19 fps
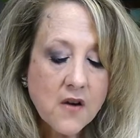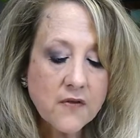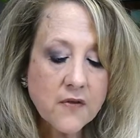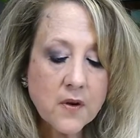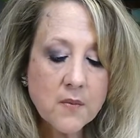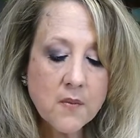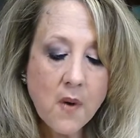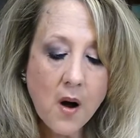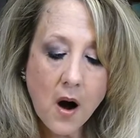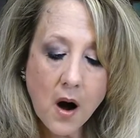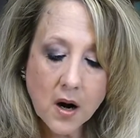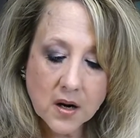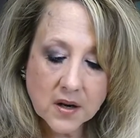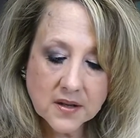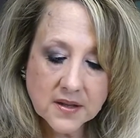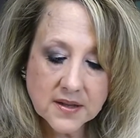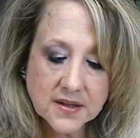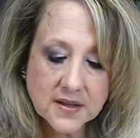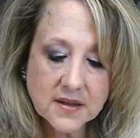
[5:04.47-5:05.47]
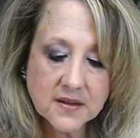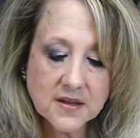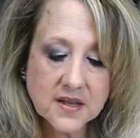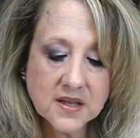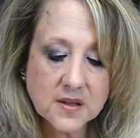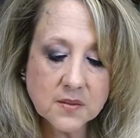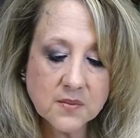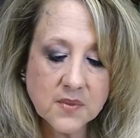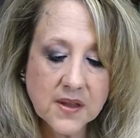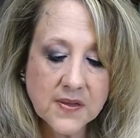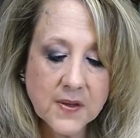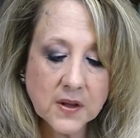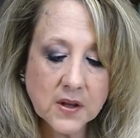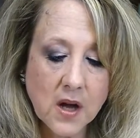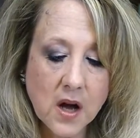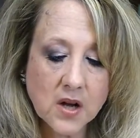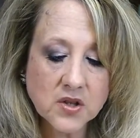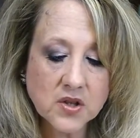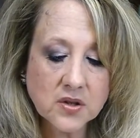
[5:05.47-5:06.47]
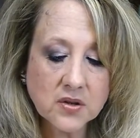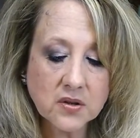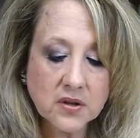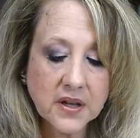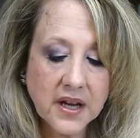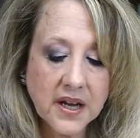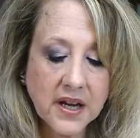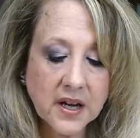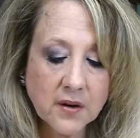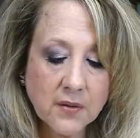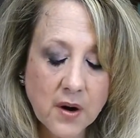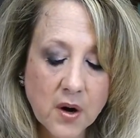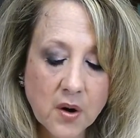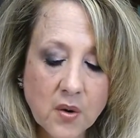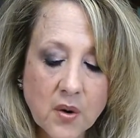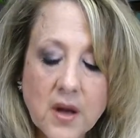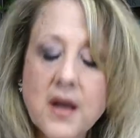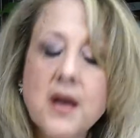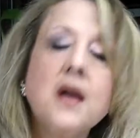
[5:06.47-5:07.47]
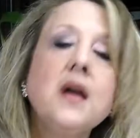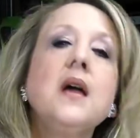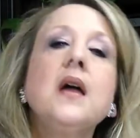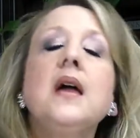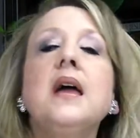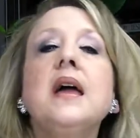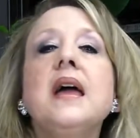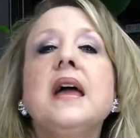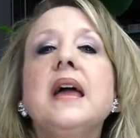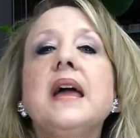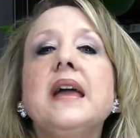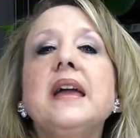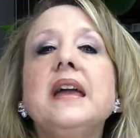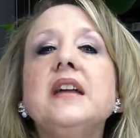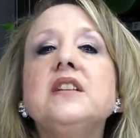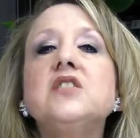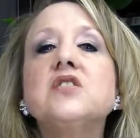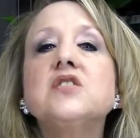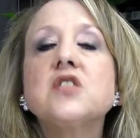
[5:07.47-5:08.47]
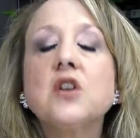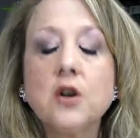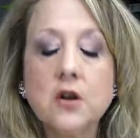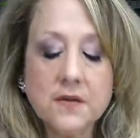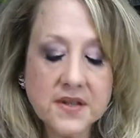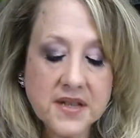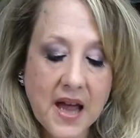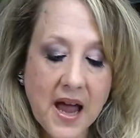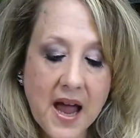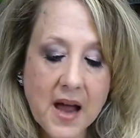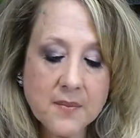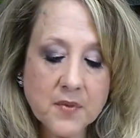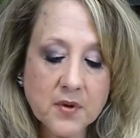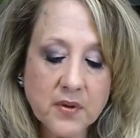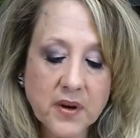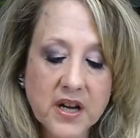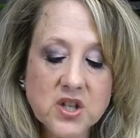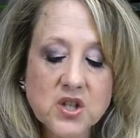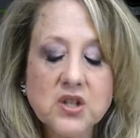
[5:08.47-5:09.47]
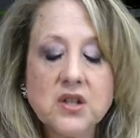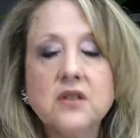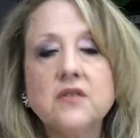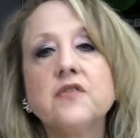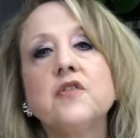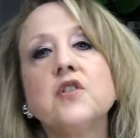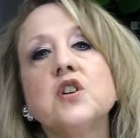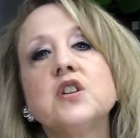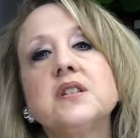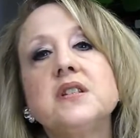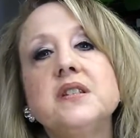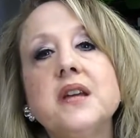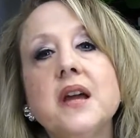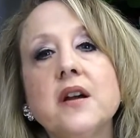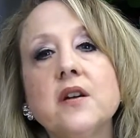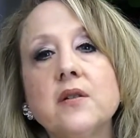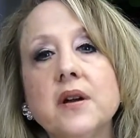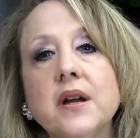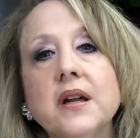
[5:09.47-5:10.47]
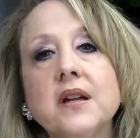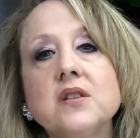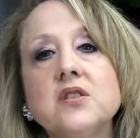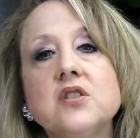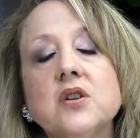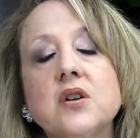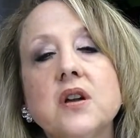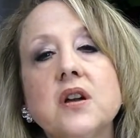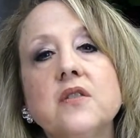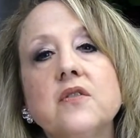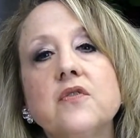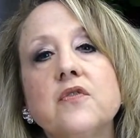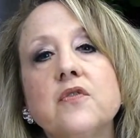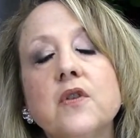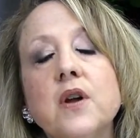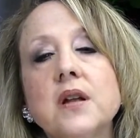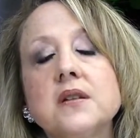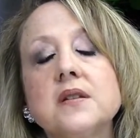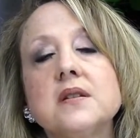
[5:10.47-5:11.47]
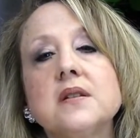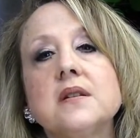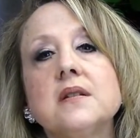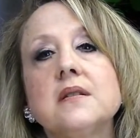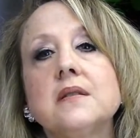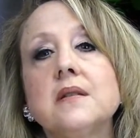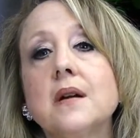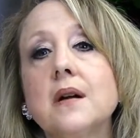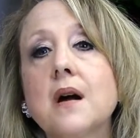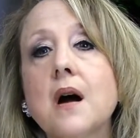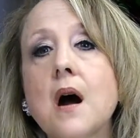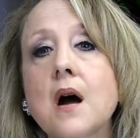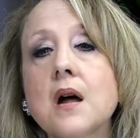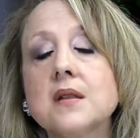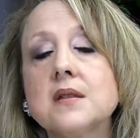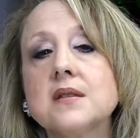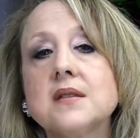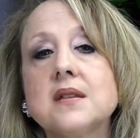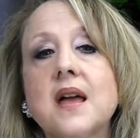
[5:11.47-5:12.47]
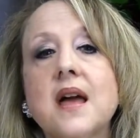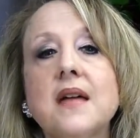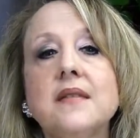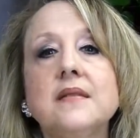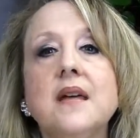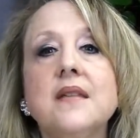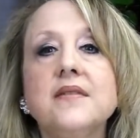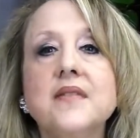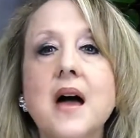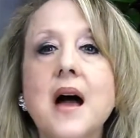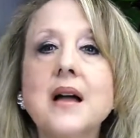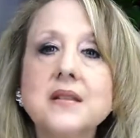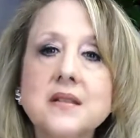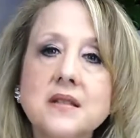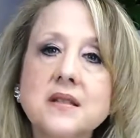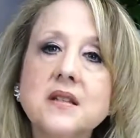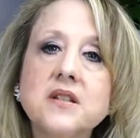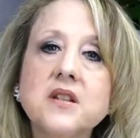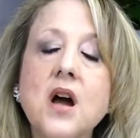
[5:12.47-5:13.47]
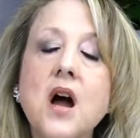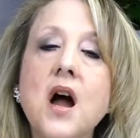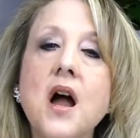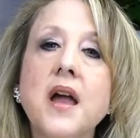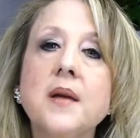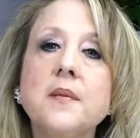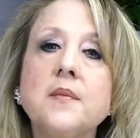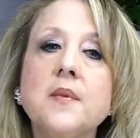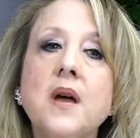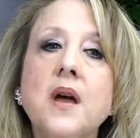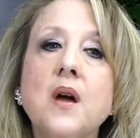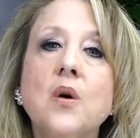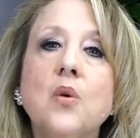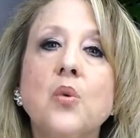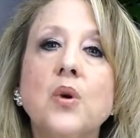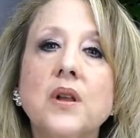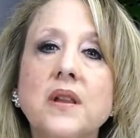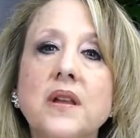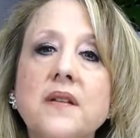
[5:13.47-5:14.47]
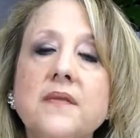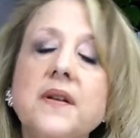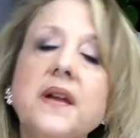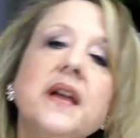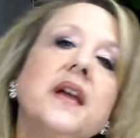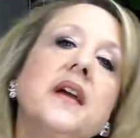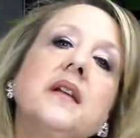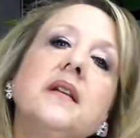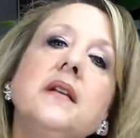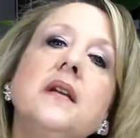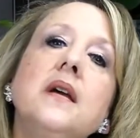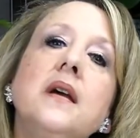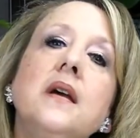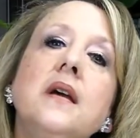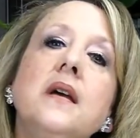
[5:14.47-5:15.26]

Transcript: For Marx, this mythological hero He deserves admiration for daring to confront the gods. And that's the time we're living in.